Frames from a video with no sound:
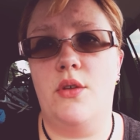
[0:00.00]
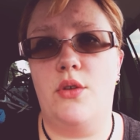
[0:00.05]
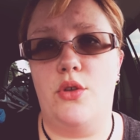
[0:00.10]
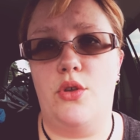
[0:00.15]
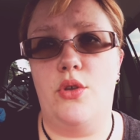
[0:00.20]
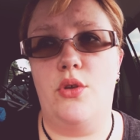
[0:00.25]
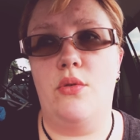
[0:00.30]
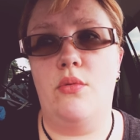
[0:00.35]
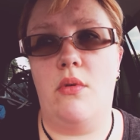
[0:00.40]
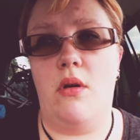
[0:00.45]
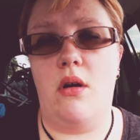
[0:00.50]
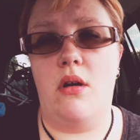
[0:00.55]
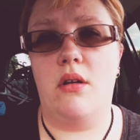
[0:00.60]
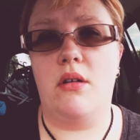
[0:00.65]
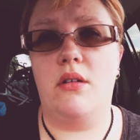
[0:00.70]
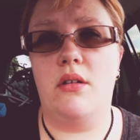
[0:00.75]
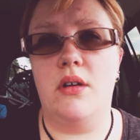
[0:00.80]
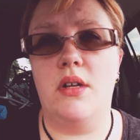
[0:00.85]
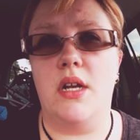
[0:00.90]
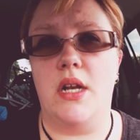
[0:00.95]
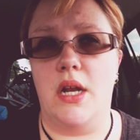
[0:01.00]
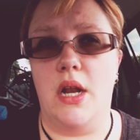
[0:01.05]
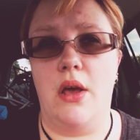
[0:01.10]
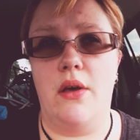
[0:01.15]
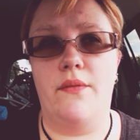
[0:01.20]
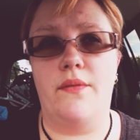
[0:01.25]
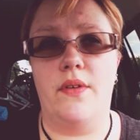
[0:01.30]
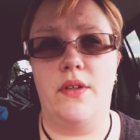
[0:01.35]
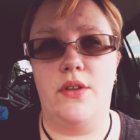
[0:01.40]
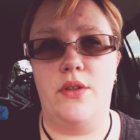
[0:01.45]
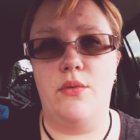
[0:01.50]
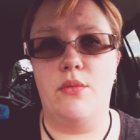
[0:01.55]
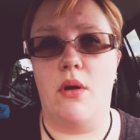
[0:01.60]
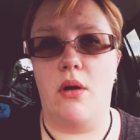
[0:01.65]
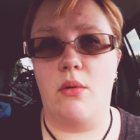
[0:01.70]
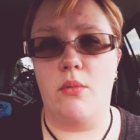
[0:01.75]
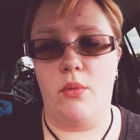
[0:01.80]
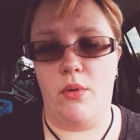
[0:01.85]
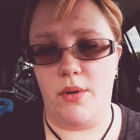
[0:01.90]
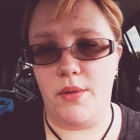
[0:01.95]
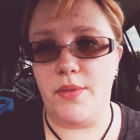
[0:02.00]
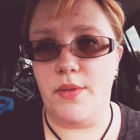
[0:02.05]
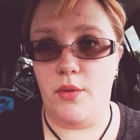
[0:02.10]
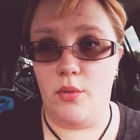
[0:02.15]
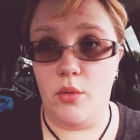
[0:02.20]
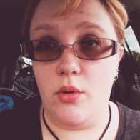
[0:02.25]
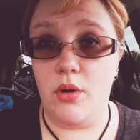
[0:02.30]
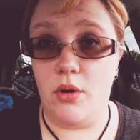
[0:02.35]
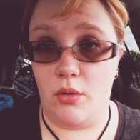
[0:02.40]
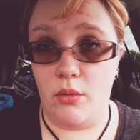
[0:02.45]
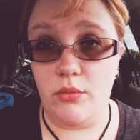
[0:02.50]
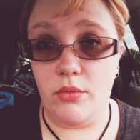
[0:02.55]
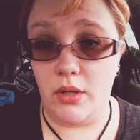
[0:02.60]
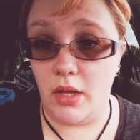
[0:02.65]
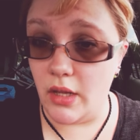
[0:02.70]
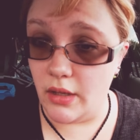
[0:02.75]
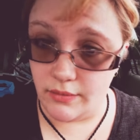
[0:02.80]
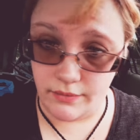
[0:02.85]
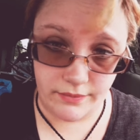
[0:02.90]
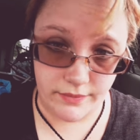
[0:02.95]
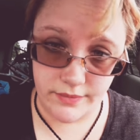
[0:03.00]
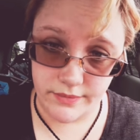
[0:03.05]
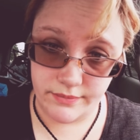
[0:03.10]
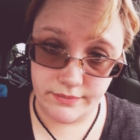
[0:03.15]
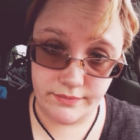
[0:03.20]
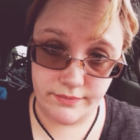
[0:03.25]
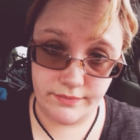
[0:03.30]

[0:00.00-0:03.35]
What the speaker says: You are good enough and you are worth your own love.